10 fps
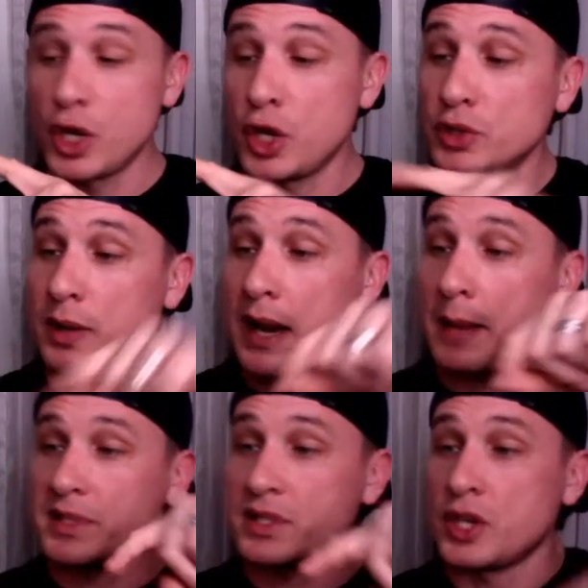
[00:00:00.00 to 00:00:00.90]
So what
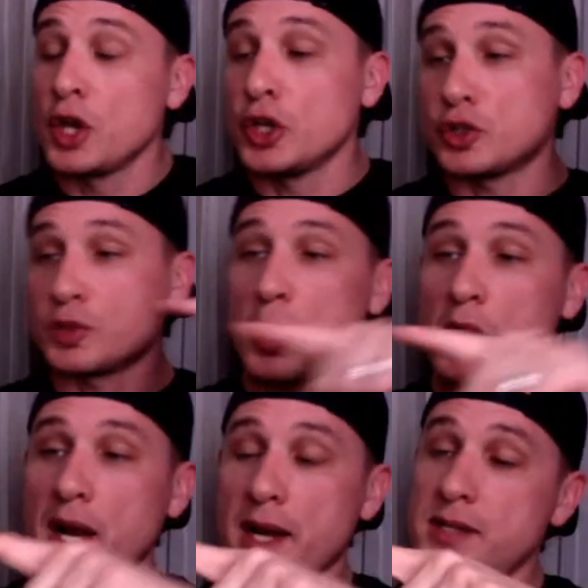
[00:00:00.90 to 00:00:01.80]
happens is you smoke
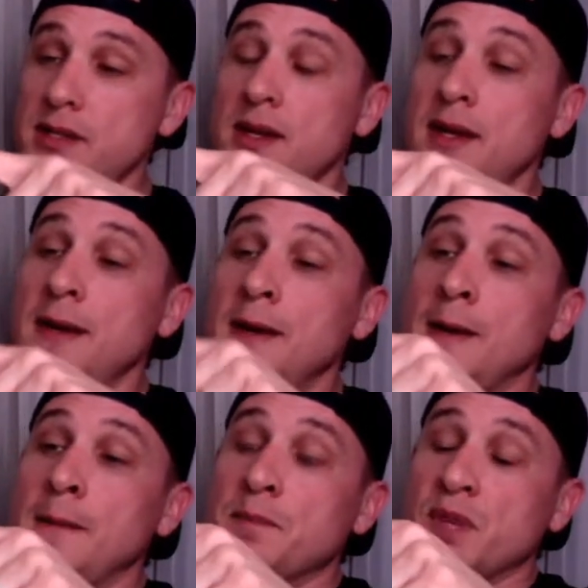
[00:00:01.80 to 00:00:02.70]
ice,
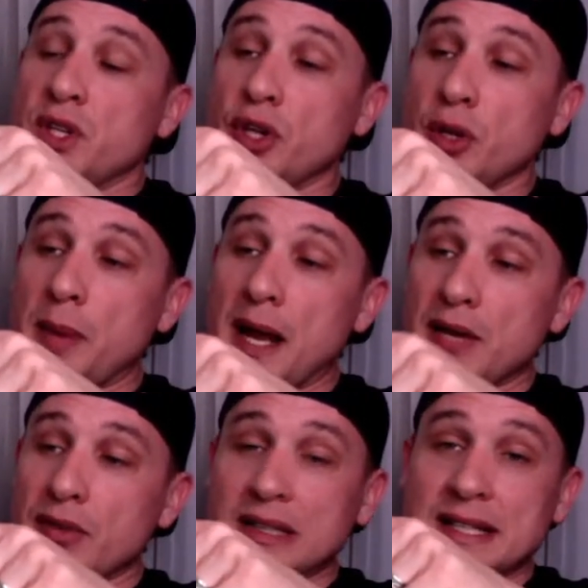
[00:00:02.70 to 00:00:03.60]
your
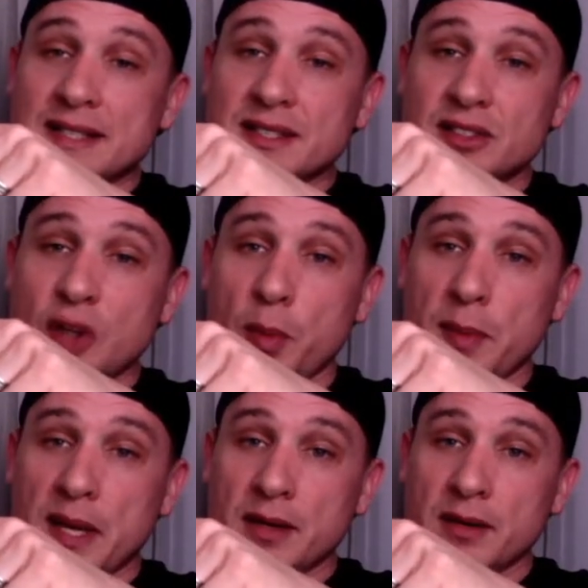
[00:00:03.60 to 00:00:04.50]
body releases
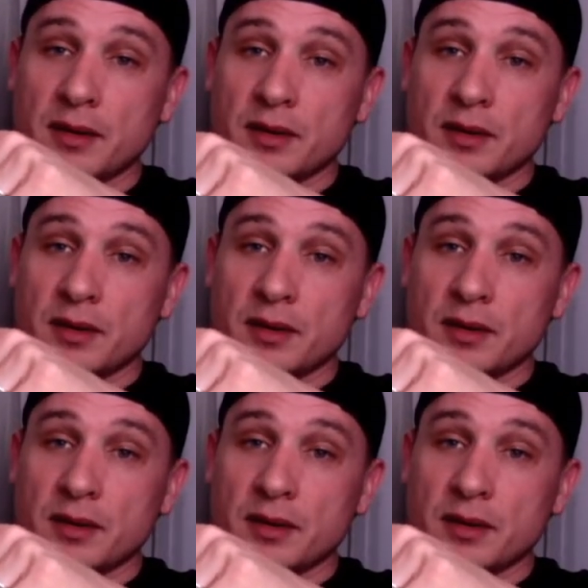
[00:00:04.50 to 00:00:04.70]
dopamine.